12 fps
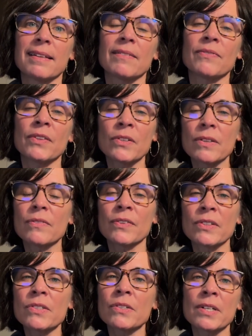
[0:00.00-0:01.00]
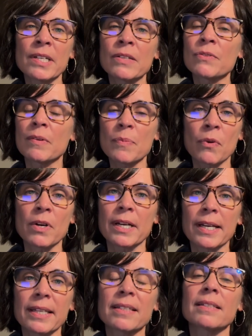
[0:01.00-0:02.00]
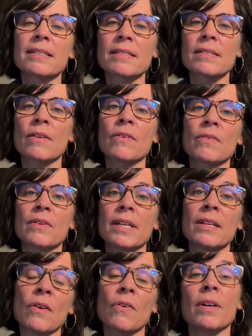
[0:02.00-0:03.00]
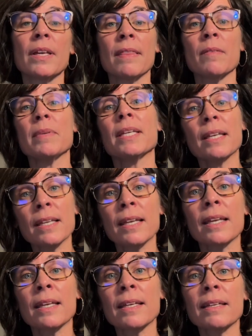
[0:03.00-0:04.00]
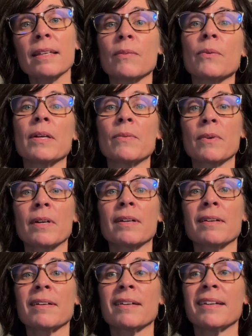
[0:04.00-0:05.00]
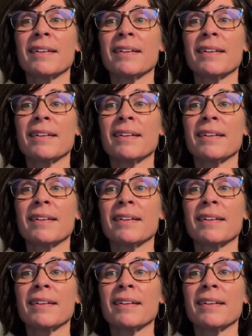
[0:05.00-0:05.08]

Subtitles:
filtering and reporting. So, in the beginning, we were